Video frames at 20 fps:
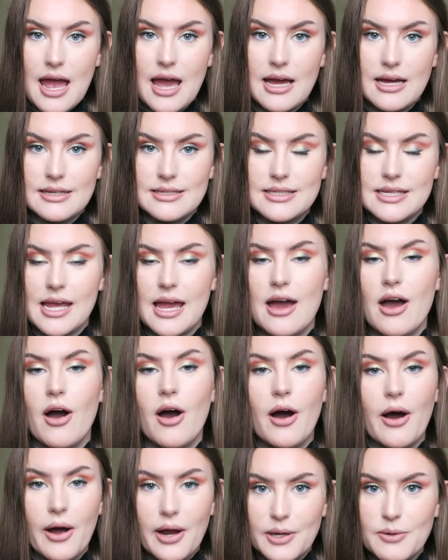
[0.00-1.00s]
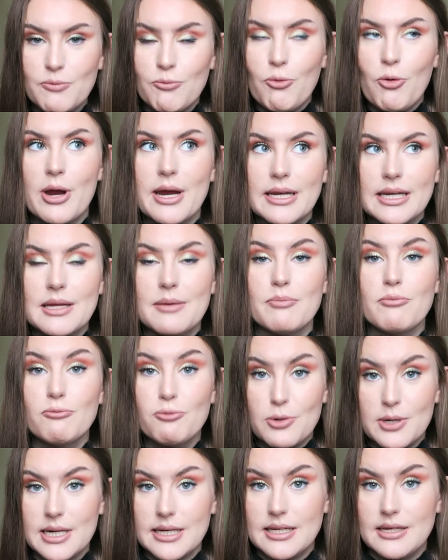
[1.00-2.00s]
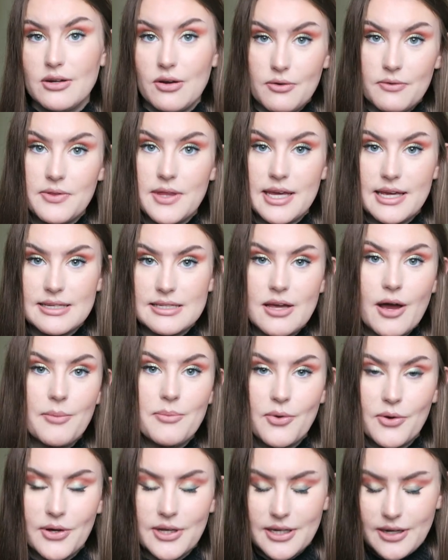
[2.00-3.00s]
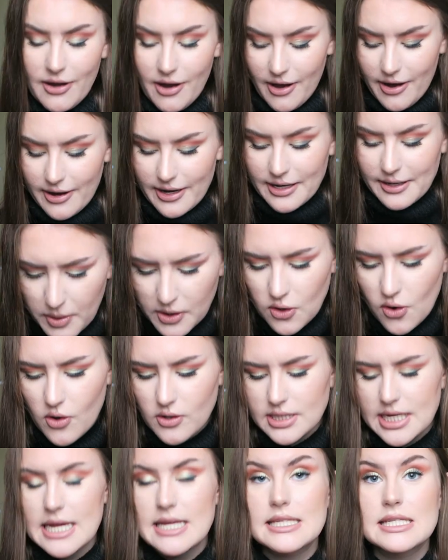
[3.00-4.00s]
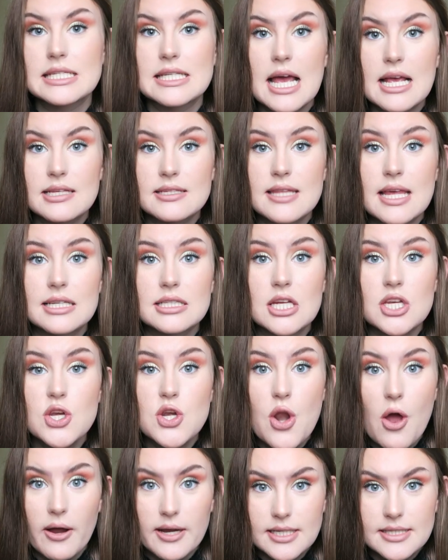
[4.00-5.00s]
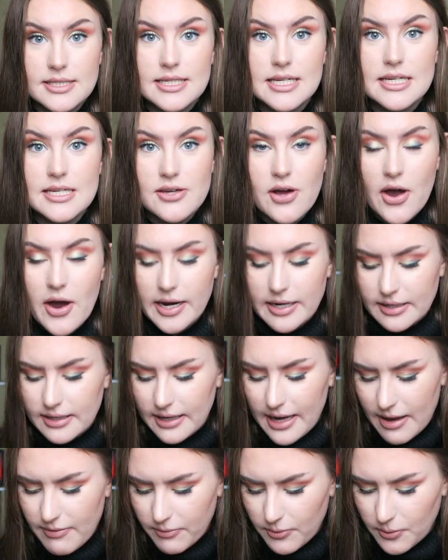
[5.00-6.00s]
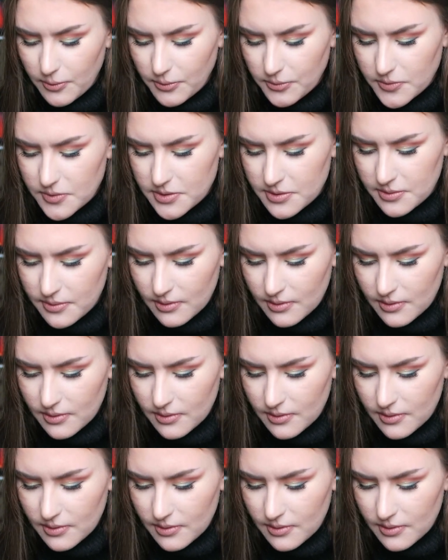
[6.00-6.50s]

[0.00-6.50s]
And yeah, I really, really love this. I'm not going to lie. Oh my God, it says there's ninety-nine levels.